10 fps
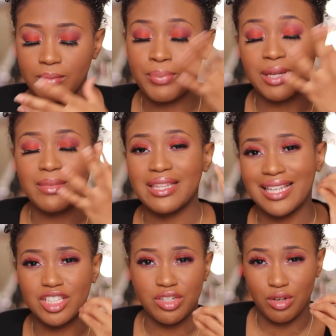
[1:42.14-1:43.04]

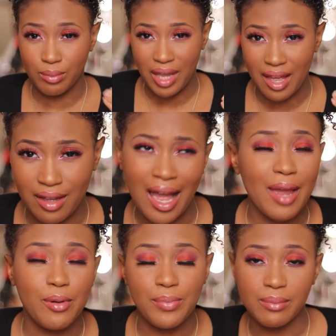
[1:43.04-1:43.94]
hyperpigmentation
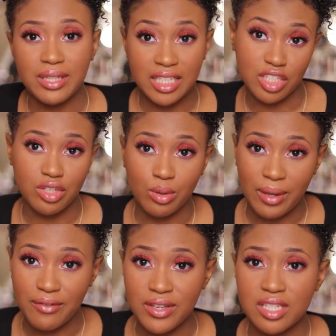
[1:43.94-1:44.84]
on
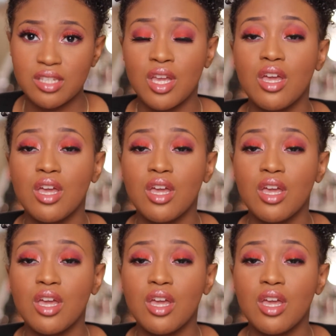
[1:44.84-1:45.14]
my face.